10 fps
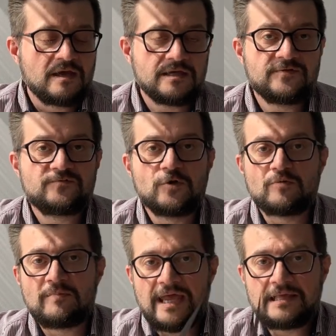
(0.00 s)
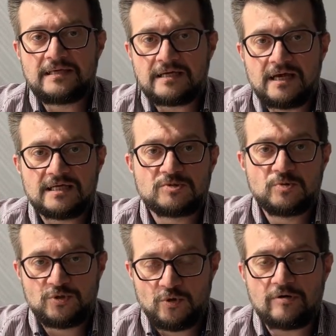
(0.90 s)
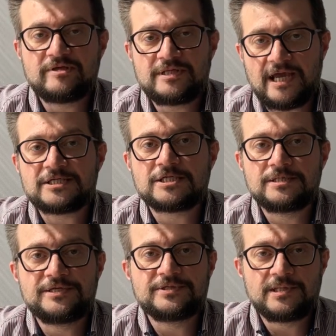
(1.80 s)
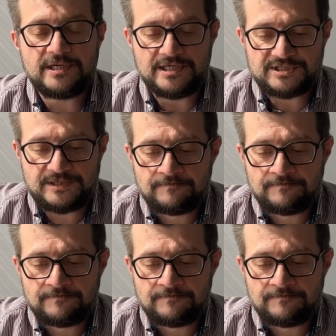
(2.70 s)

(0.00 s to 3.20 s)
if you are mailing us you are in, actually in the list